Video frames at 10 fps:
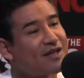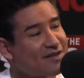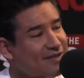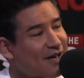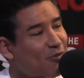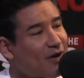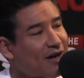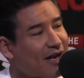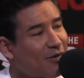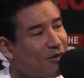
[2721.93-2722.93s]
it's
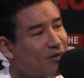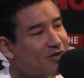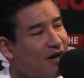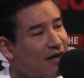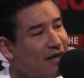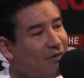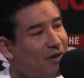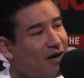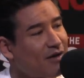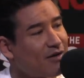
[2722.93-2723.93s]
ironic how we were talking
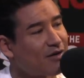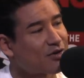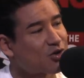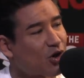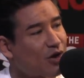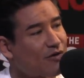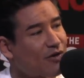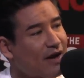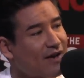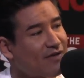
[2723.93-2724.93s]
about Tarver
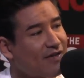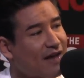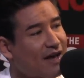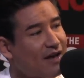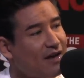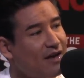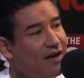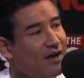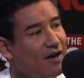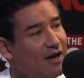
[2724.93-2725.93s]
having that
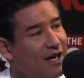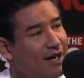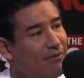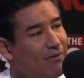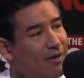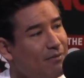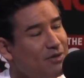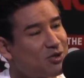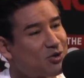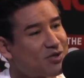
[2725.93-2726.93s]
um,
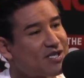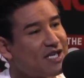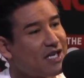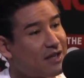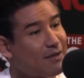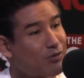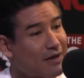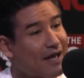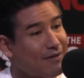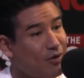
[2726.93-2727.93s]
Mr. T Clubber
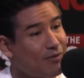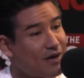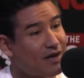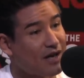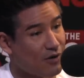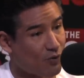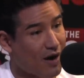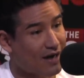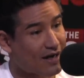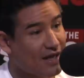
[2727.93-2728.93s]
Lang moment in
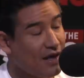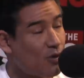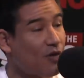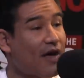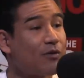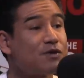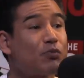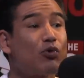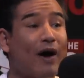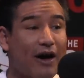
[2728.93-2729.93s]
Rocky. Yeah, I mean, well, that was
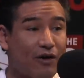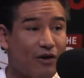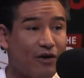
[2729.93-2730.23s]
prior